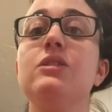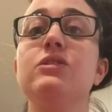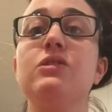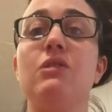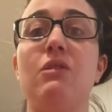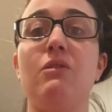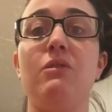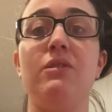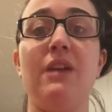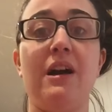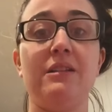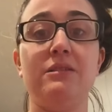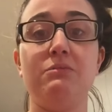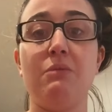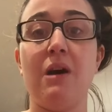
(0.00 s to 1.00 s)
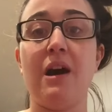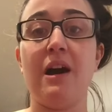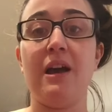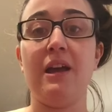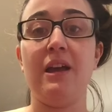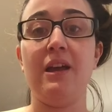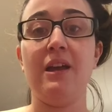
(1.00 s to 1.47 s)
So that's
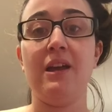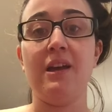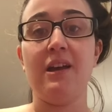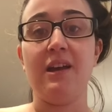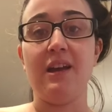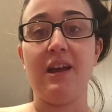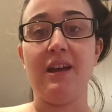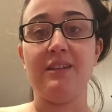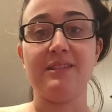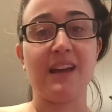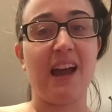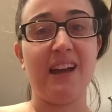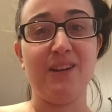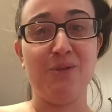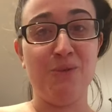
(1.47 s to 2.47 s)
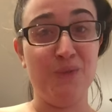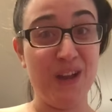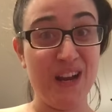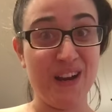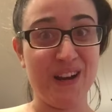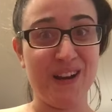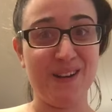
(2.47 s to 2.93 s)
why it's kind of
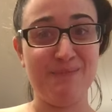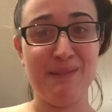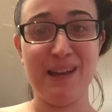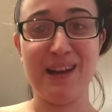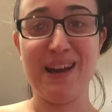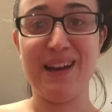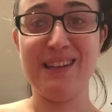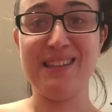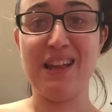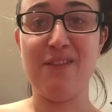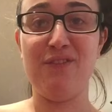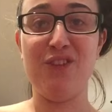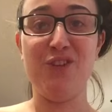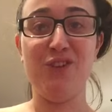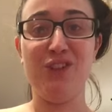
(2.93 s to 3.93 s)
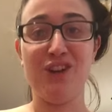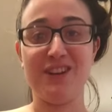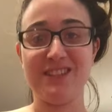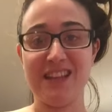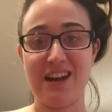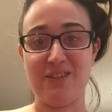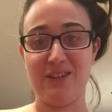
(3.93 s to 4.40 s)
weird, because if you
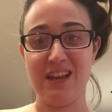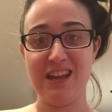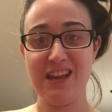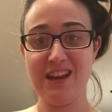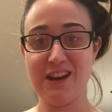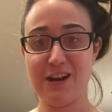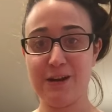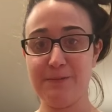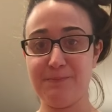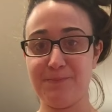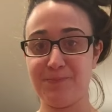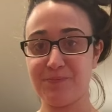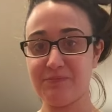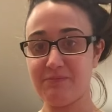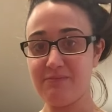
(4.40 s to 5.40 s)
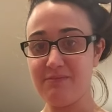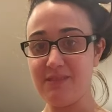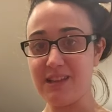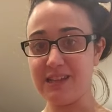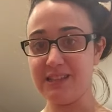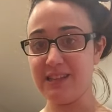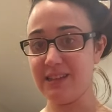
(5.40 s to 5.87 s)
look down here
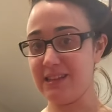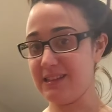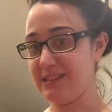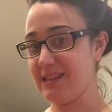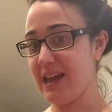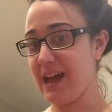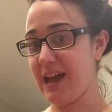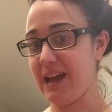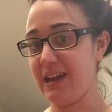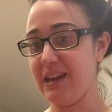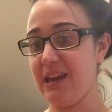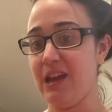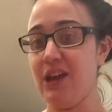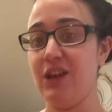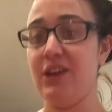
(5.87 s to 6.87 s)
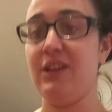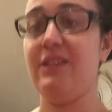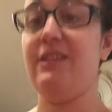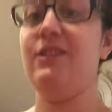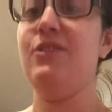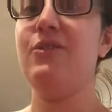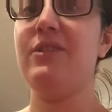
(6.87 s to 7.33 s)
to the side,
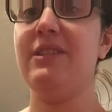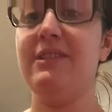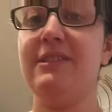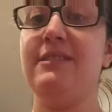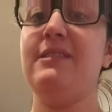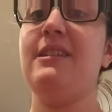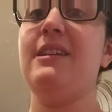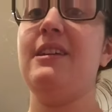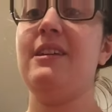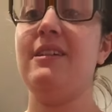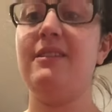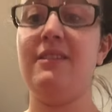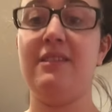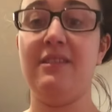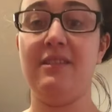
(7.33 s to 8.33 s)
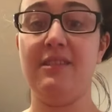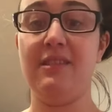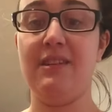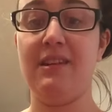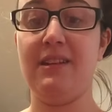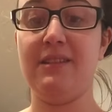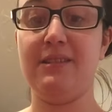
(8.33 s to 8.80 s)
you can see
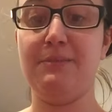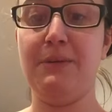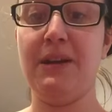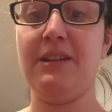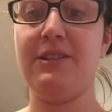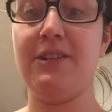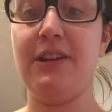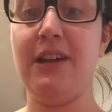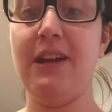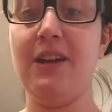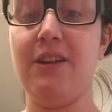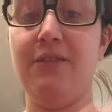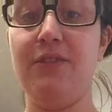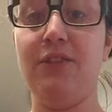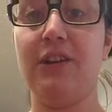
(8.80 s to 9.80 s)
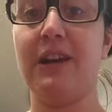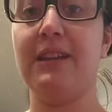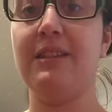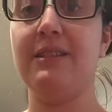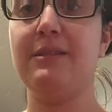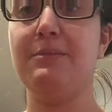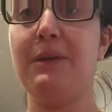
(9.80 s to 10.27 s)
the expander here. you look
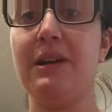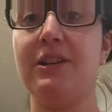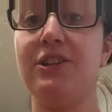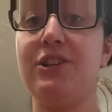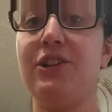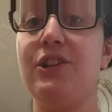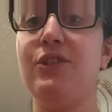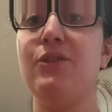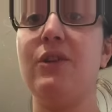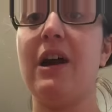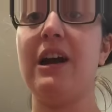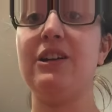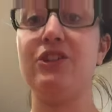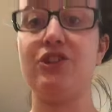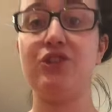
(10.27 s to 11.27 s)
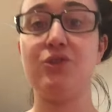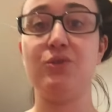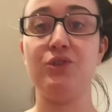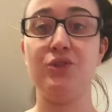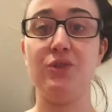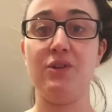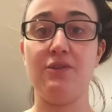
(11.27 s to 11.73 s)
at this picture, I just
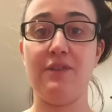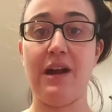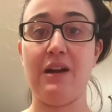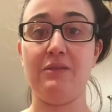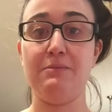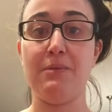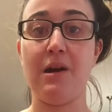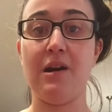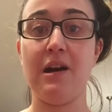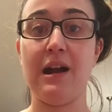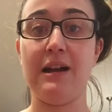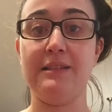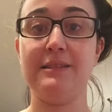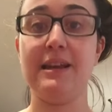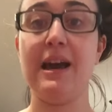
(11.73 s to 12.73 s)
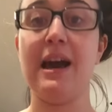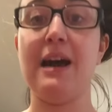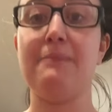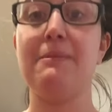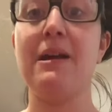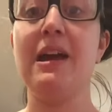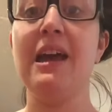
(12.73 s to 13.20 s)
showed you the round part on
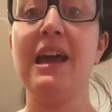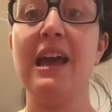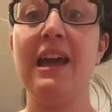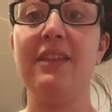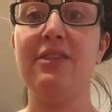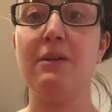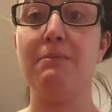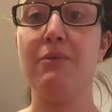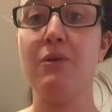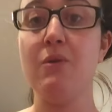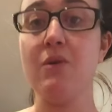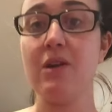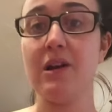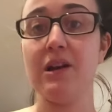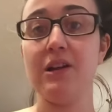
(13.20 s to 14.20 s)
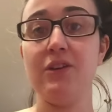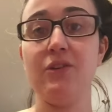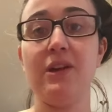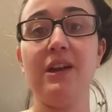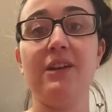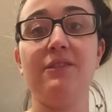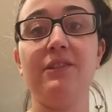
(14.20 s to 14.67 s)
top. In the port, you
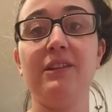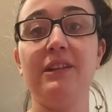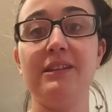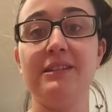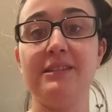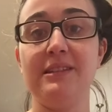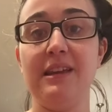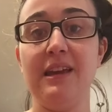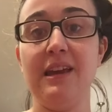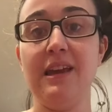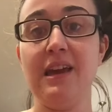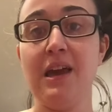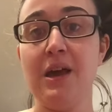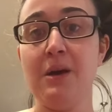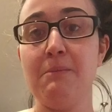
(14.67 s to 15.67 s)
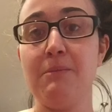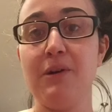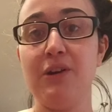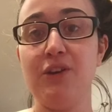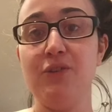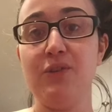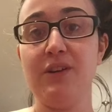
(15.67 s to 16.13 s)
can't really see,
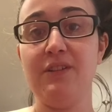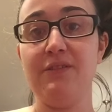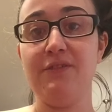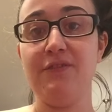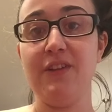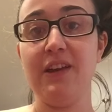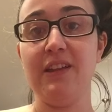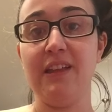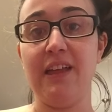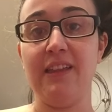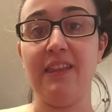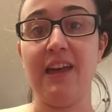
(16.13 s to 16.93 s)
but you can feel it.